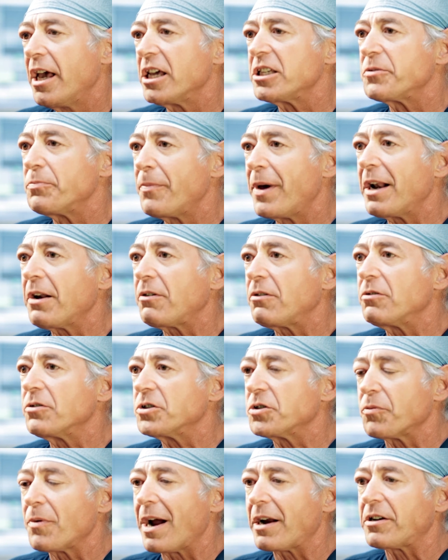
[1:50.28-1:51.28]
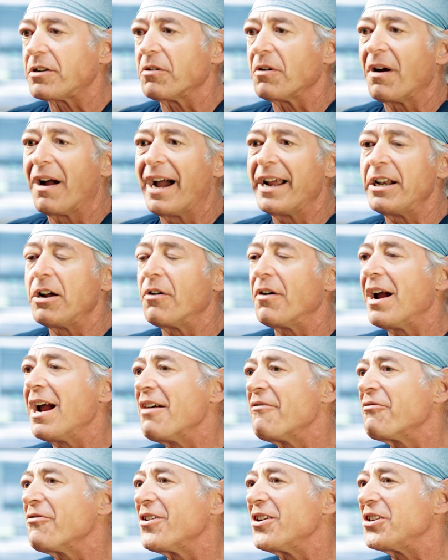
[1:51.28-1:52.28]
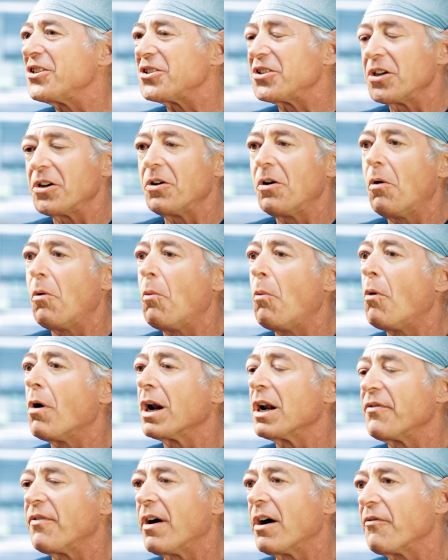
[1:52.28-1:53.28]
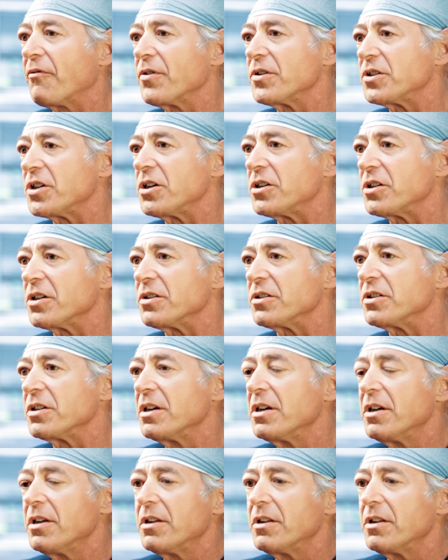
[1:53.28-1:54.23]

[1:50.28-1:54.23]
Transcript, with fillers: As medical director, I know every single one of our physicians.